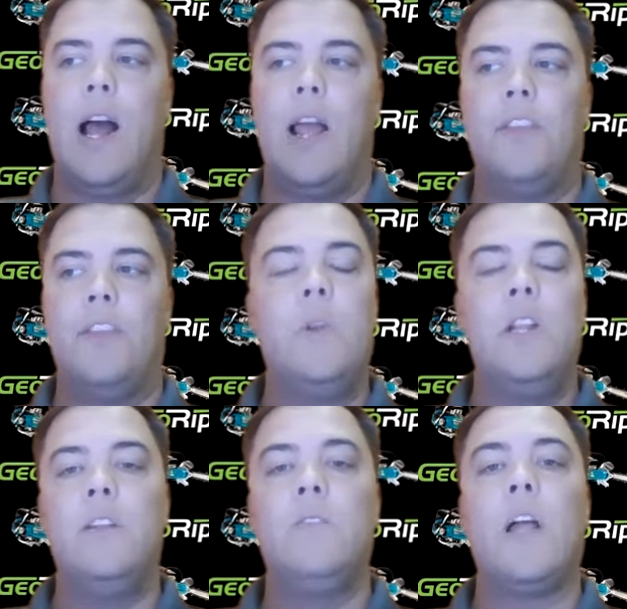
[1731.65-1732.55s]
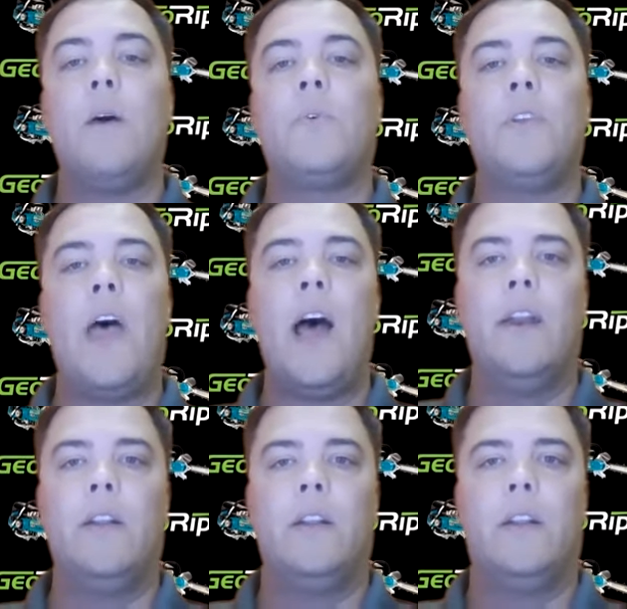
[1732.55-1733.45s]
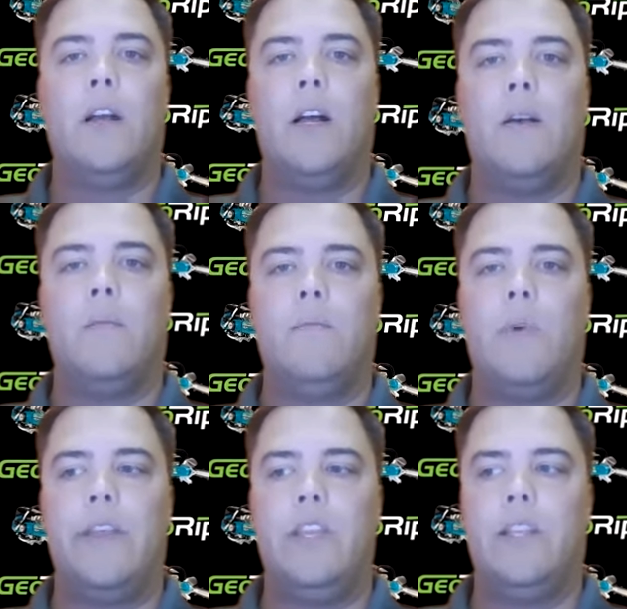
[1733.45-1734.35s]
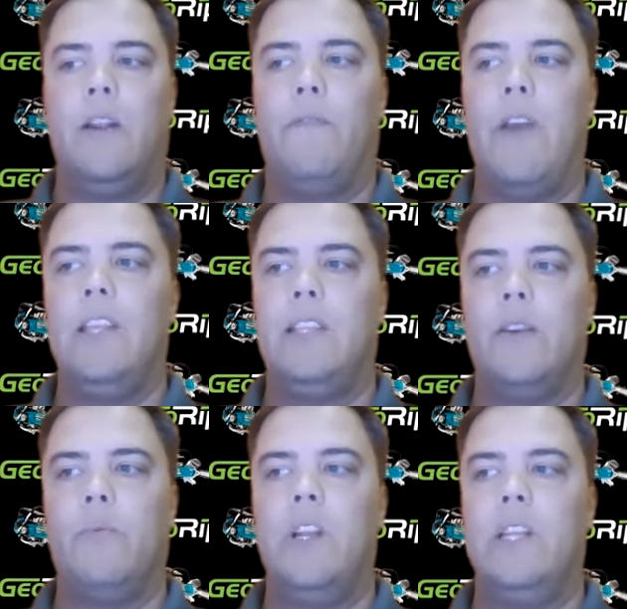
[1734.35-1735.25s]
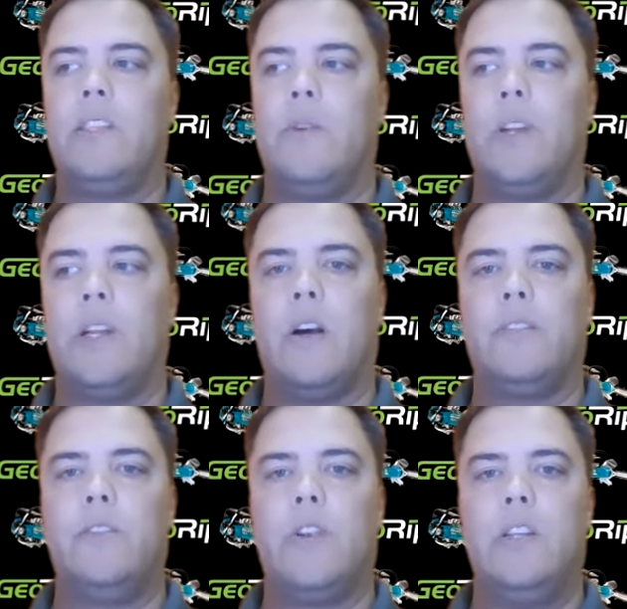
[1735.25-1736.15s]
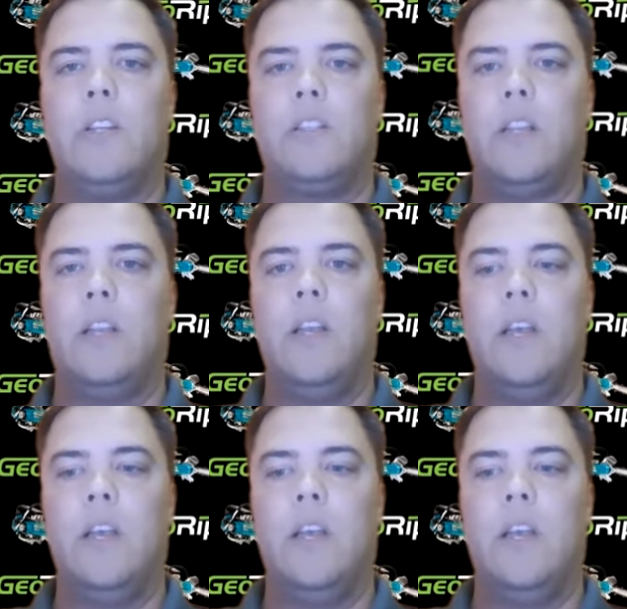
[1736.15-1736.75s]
I think we need to do a lot more of that. I think that if anything, we need someone to concentrate just to